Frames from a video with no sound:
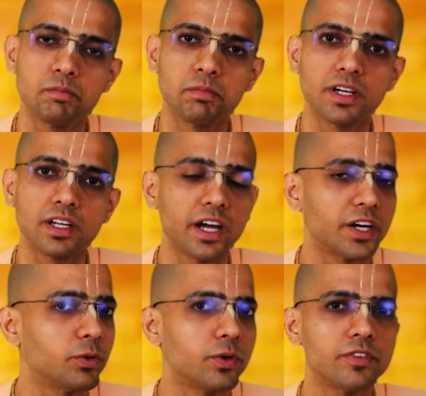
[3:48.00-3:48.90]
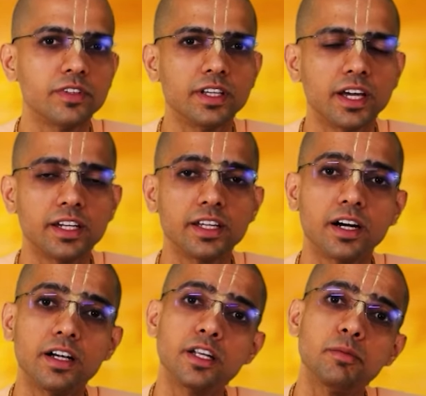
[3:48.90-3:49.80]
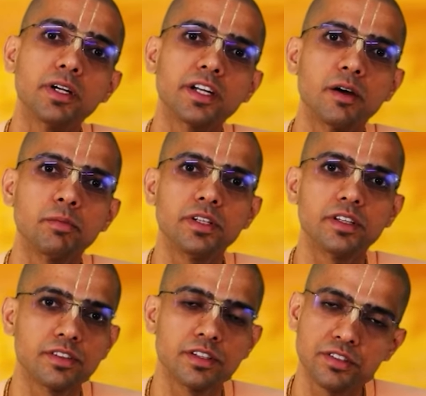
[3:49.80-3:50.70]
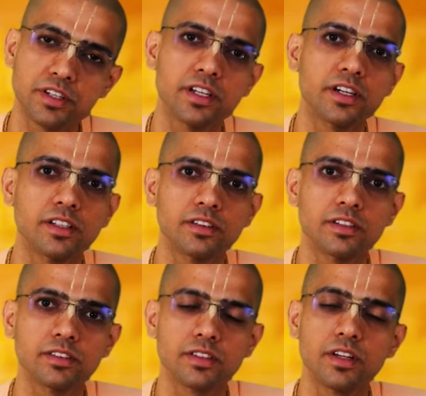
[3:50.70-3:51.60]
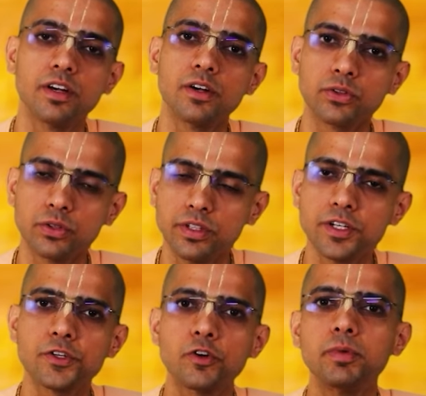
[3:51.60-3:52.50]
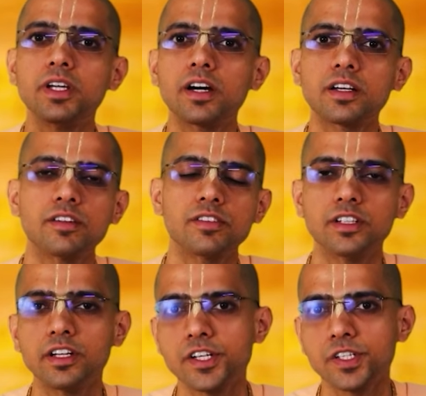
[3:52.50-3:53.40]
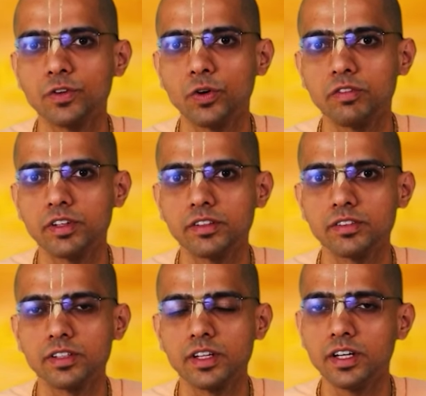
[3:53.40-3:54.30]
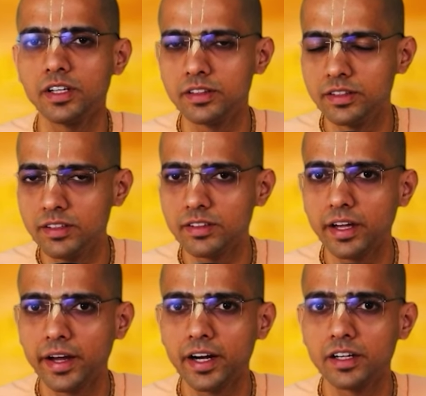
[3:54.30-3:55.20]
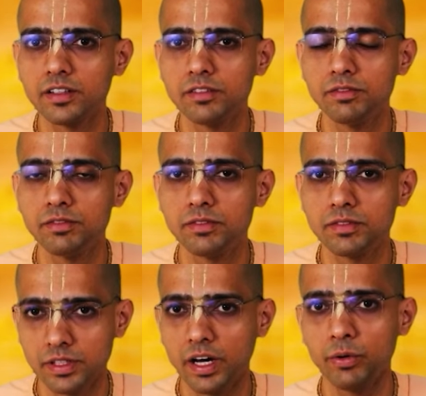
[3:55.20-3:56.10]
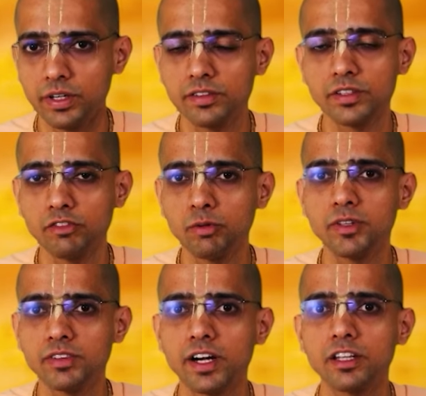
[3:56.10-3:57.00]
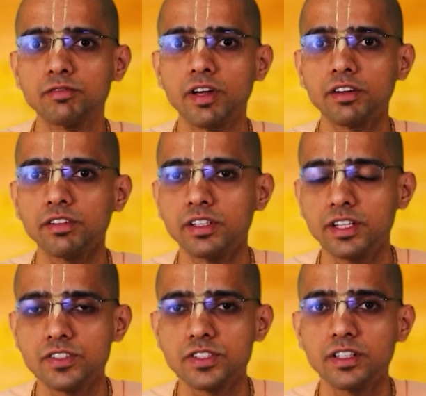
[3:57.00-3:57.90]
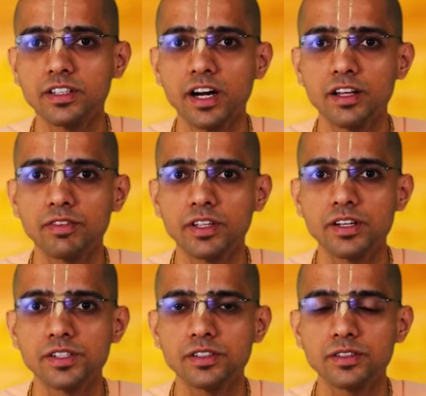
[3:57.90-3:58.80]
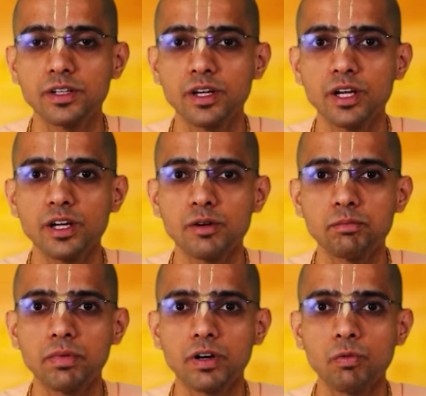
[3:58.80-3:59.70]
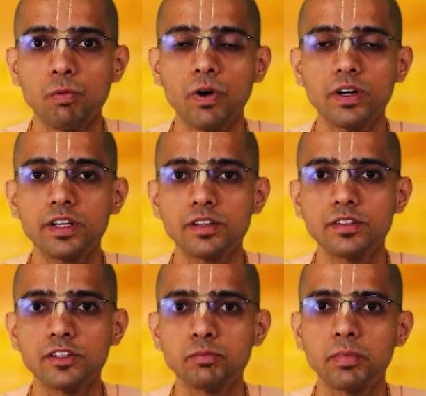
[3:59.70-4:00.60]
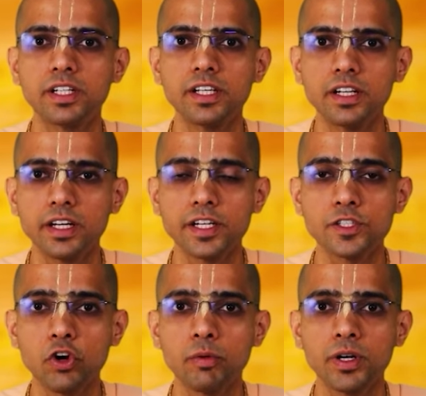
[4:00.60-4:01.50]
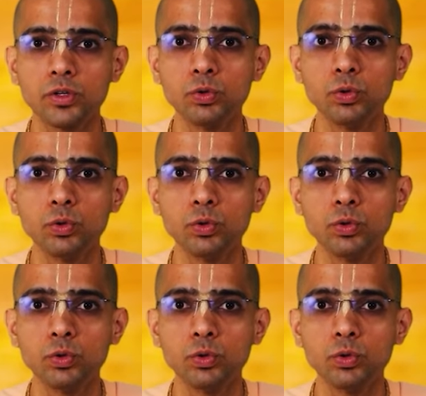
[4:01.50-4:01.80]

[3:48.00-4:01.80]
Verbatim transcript: But I don't see any ultimate happiness, Shreya, in this. So, this should be our consideration always. This act now it is giving me satisfaction, instant gratification. But what does this material enjoyment